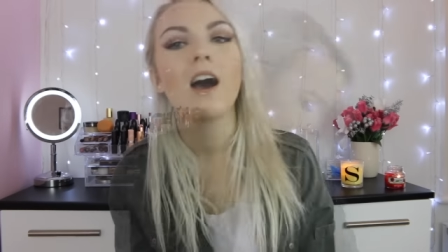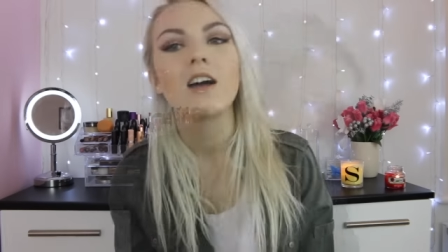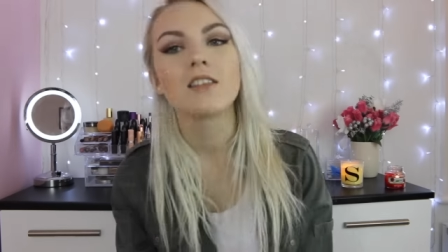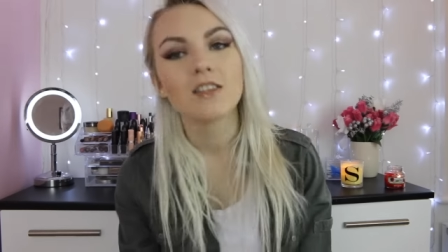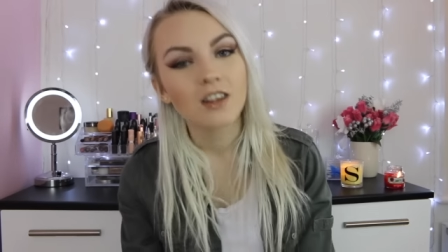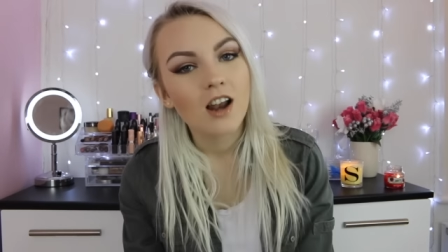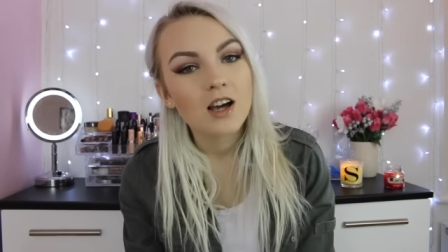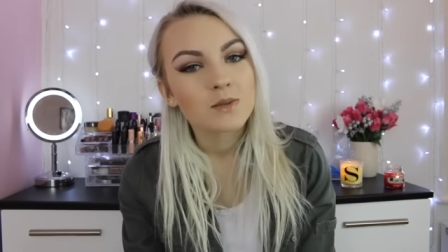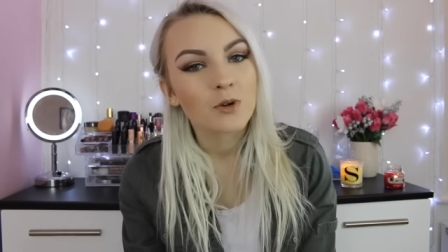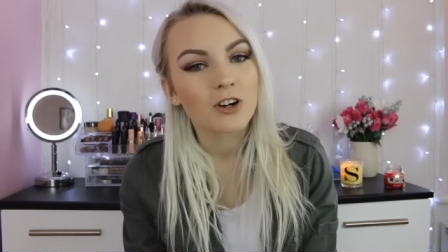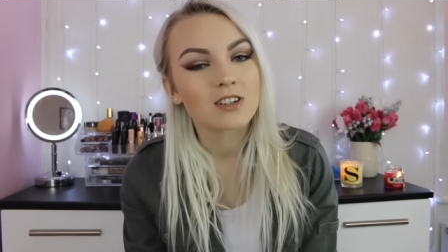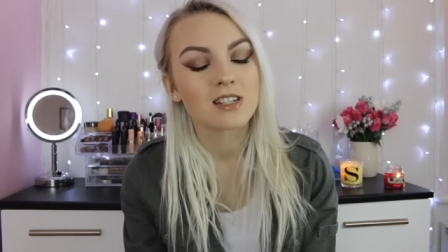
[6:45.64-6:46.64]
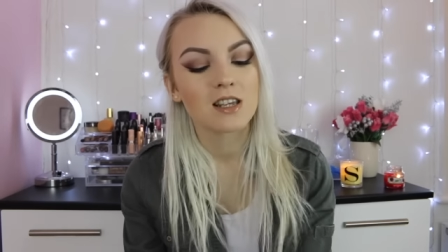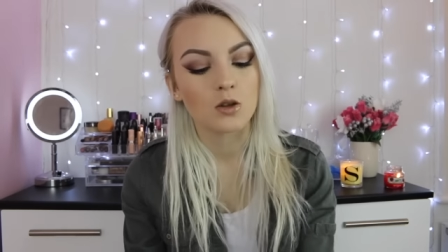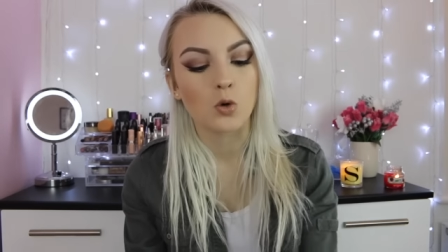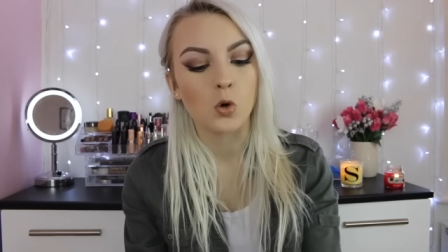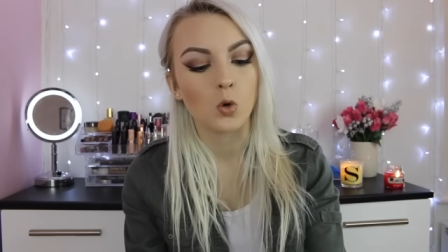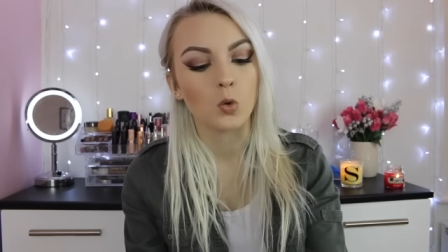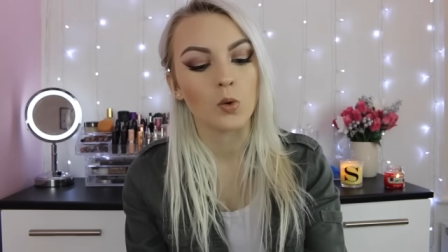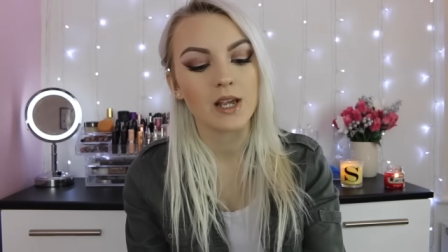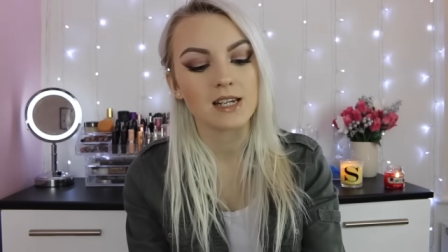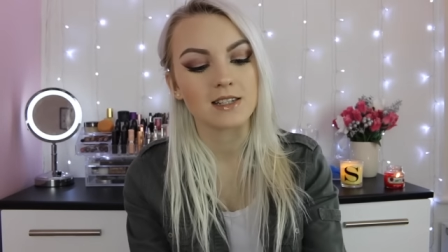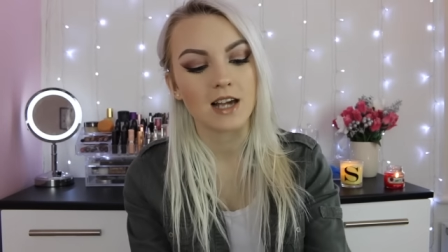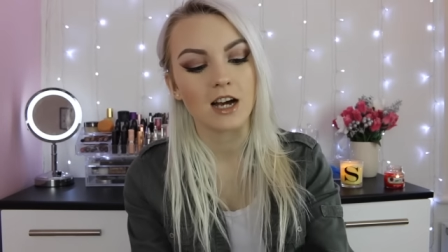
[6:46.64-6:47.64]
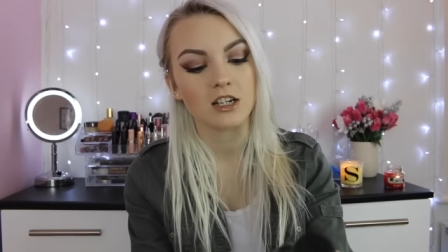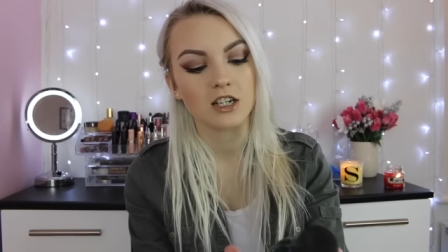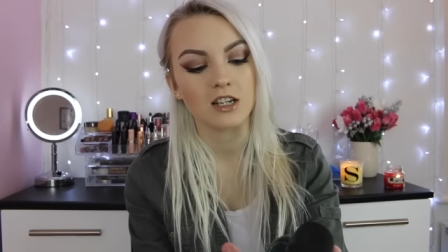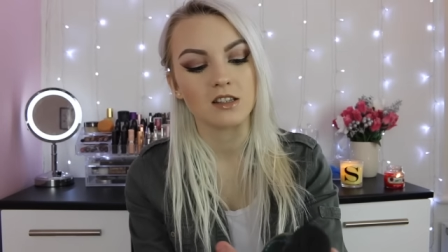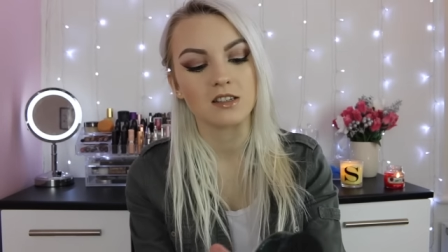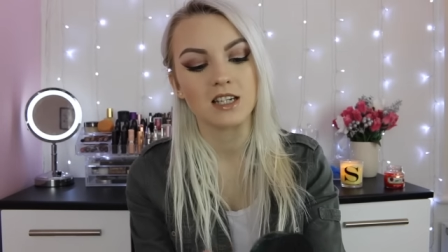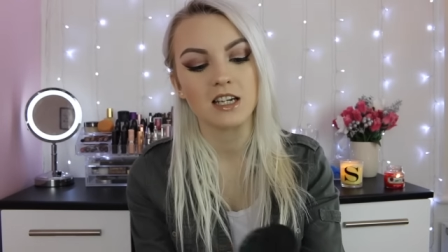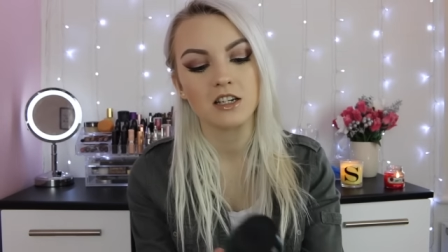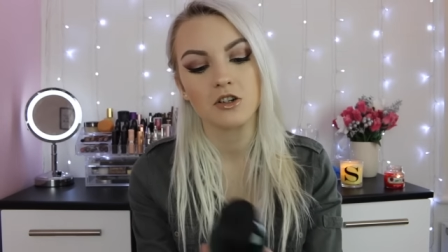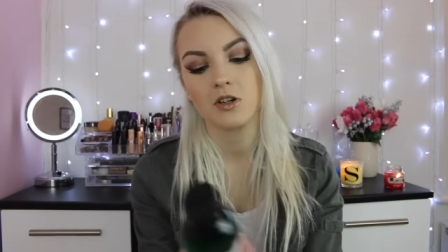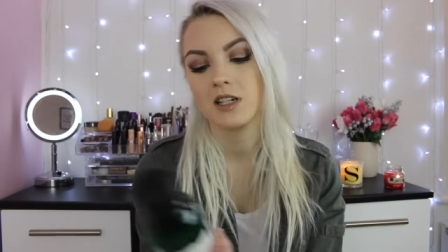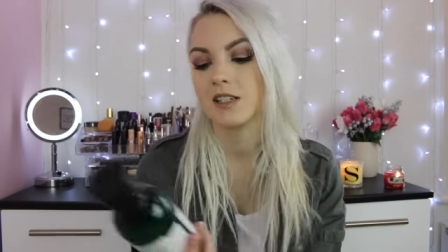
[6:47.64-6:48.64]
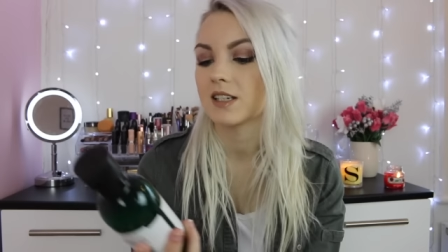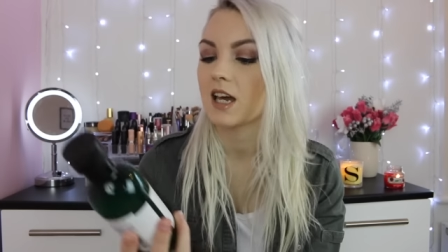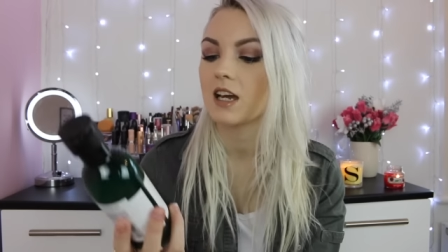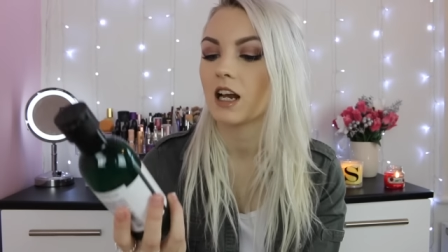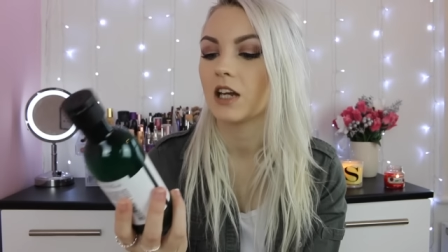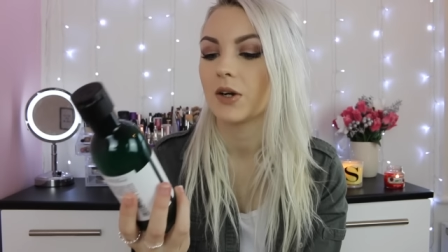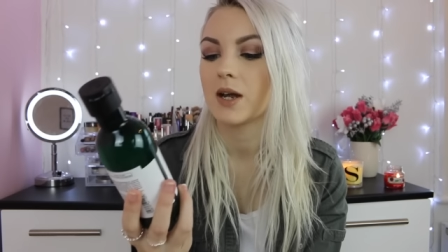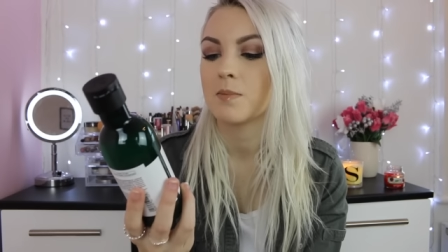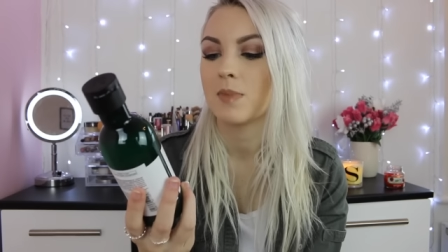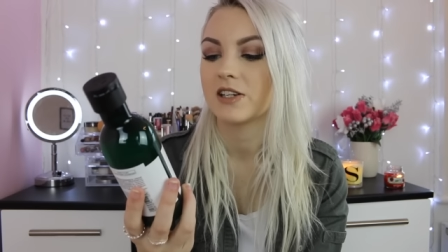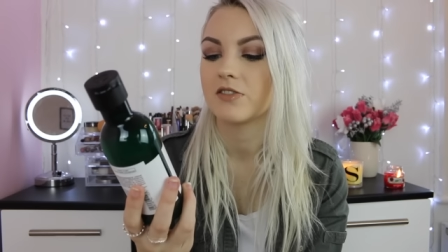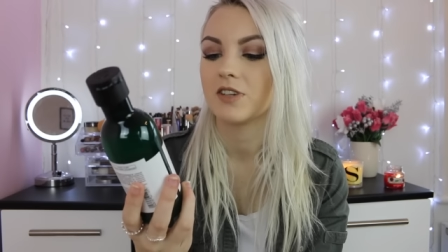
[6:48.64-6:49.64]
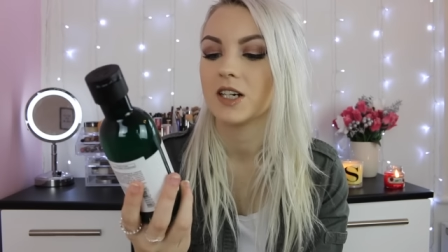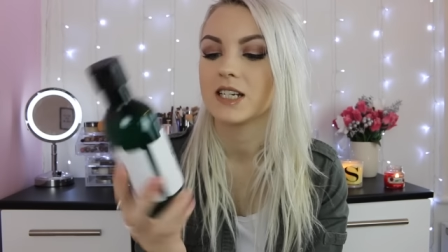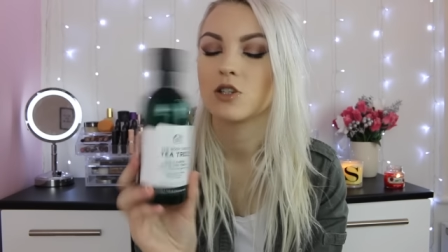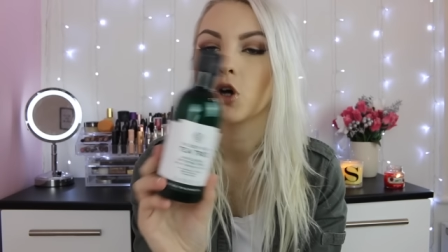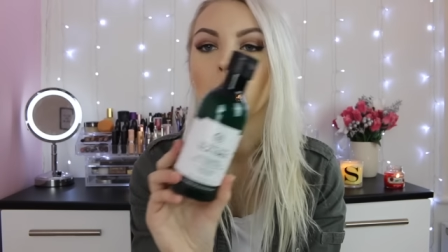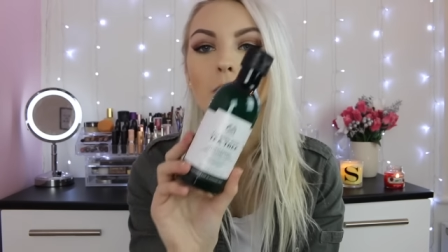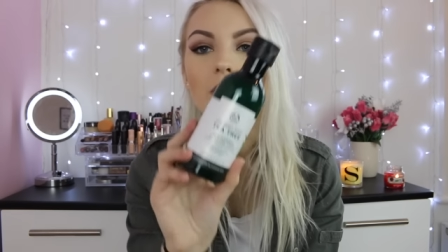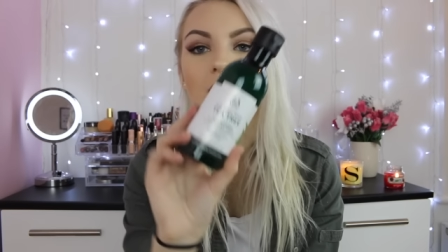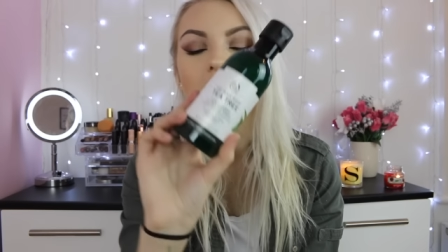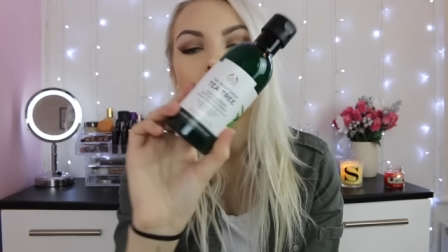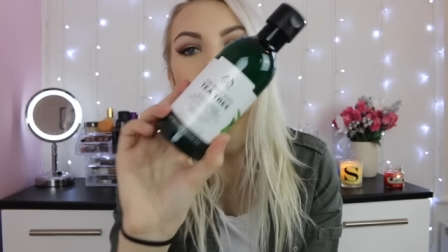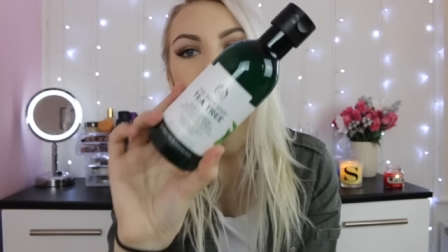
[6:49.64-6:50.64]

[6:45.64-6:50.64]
And then the last product in the haul is actually the Tea Tree Skin Clearing Mattifying Toner.